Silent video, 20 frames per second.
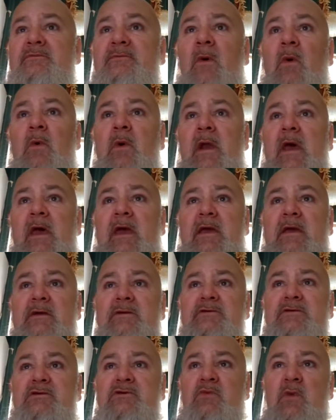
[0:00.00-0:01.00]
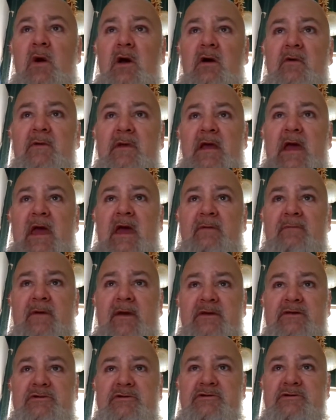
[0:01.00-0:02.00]
four days and 12 and a half
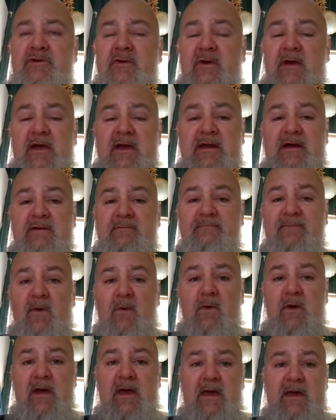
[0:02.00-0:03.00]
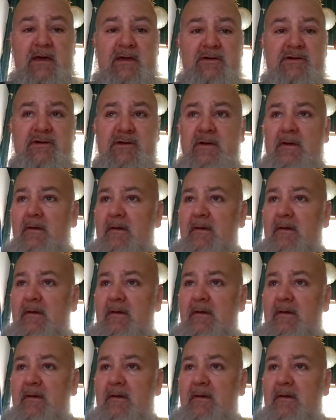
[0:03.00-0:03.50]
inches of rain in four days.